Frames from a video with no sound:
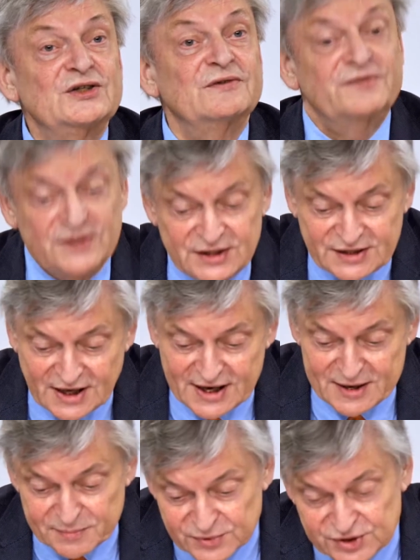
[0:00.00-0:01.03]
of the
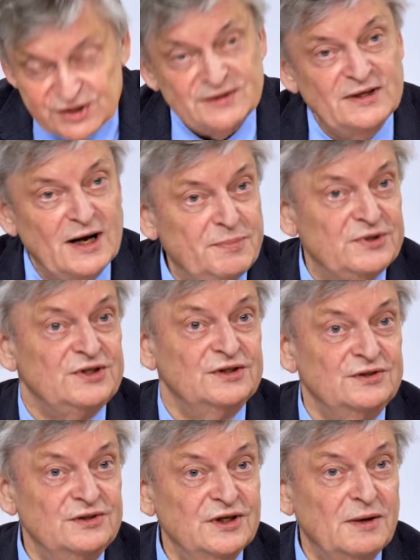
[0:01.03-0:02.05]
Times,
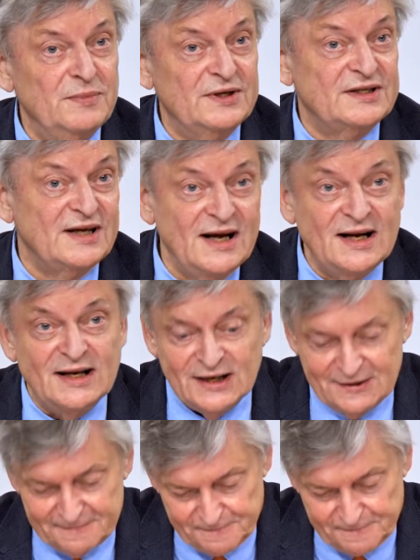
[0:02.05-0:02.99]
episode number 10.